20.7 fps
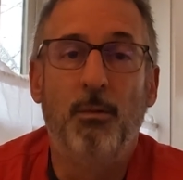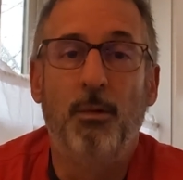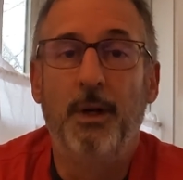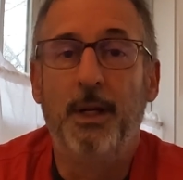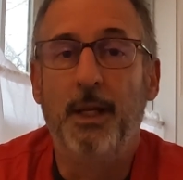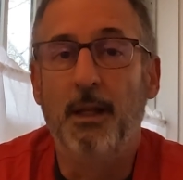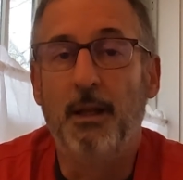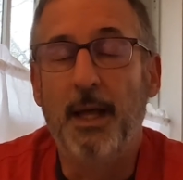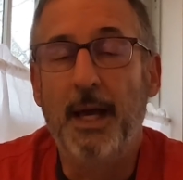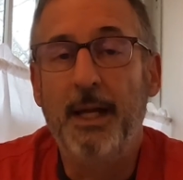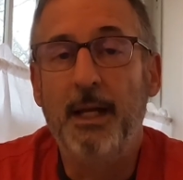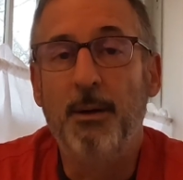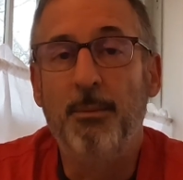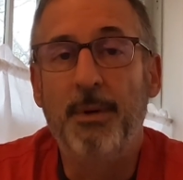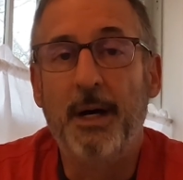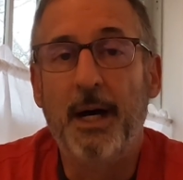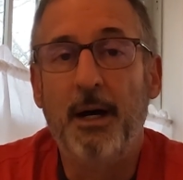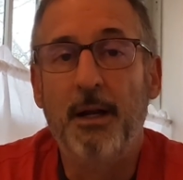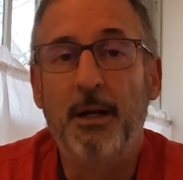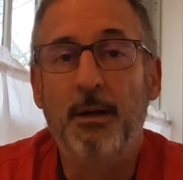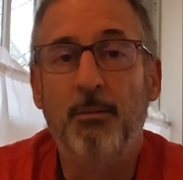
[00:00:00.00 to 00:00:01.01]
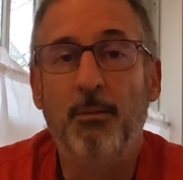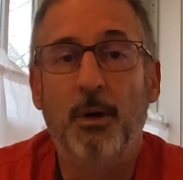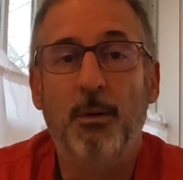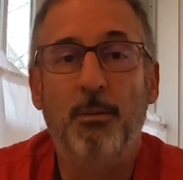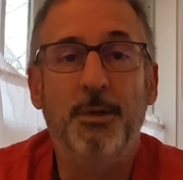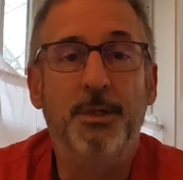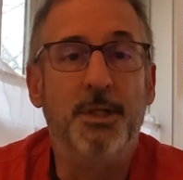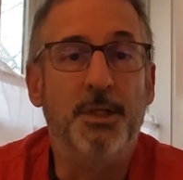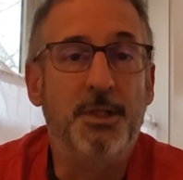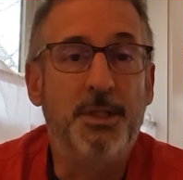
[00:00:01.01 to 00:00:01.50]
What do you like about it?
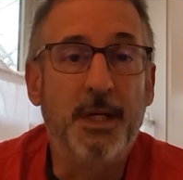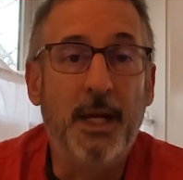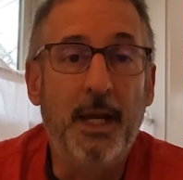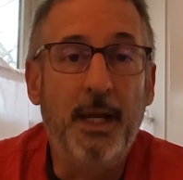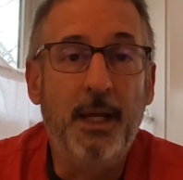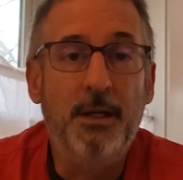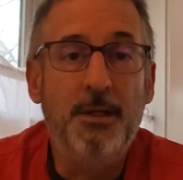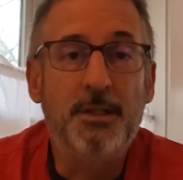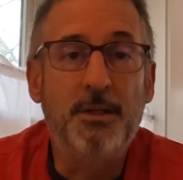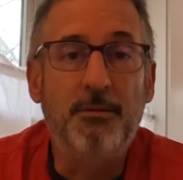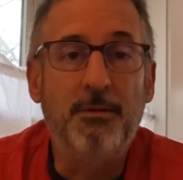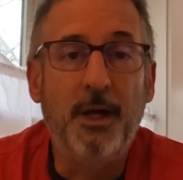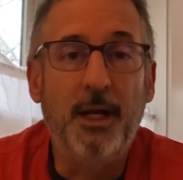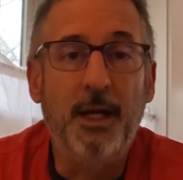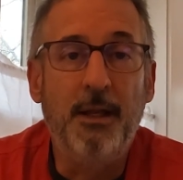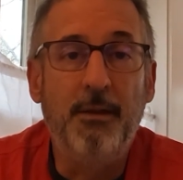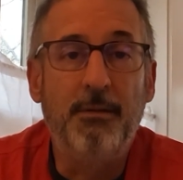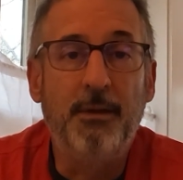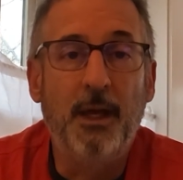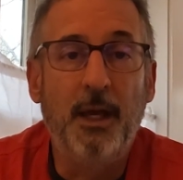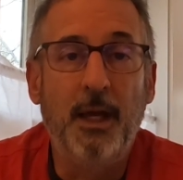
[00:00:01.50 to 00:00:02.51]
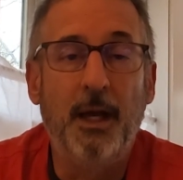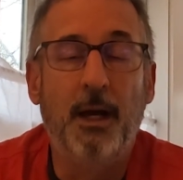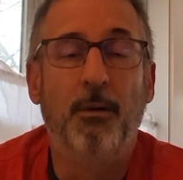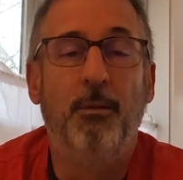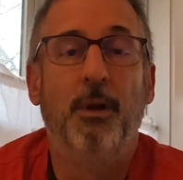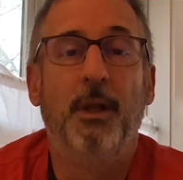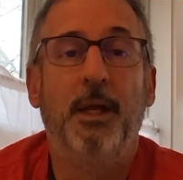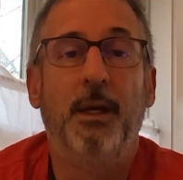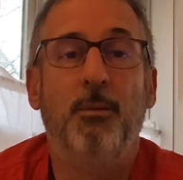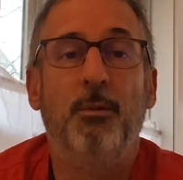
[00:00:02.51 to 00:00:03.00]
What would you change, if anything? I
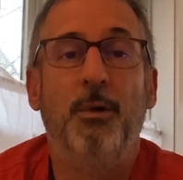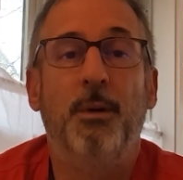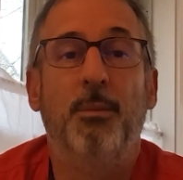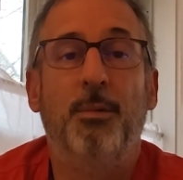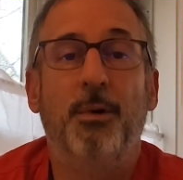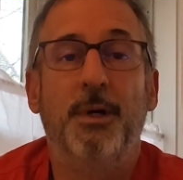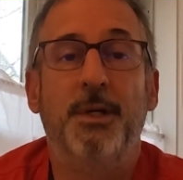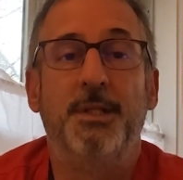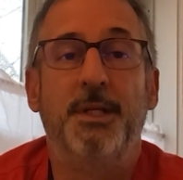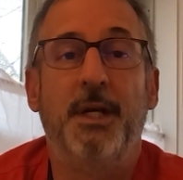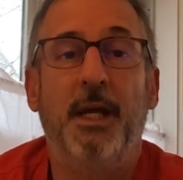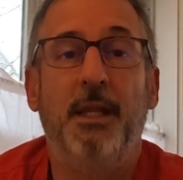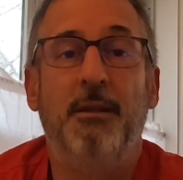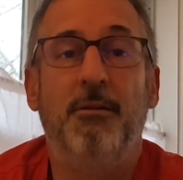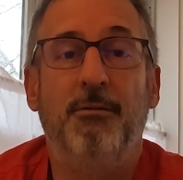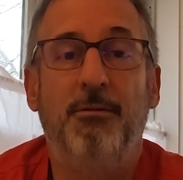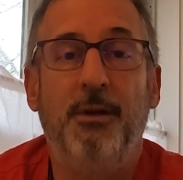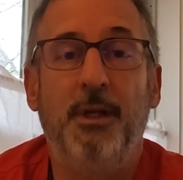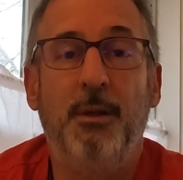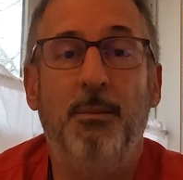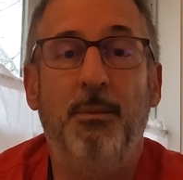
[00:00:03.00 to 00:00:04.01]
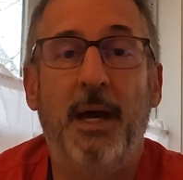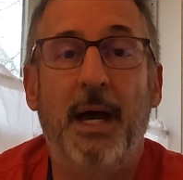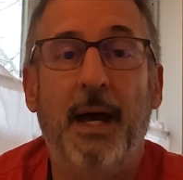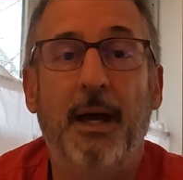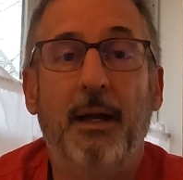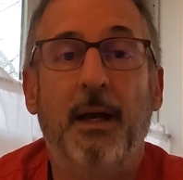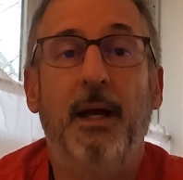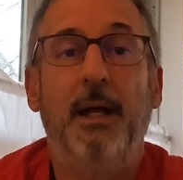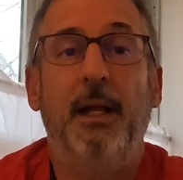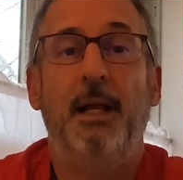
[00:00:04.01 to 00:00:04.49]
really would appreciate the
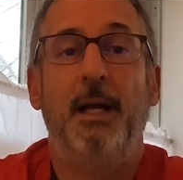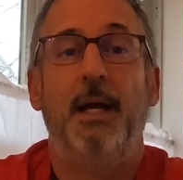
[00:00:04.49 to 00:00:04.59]
feedback.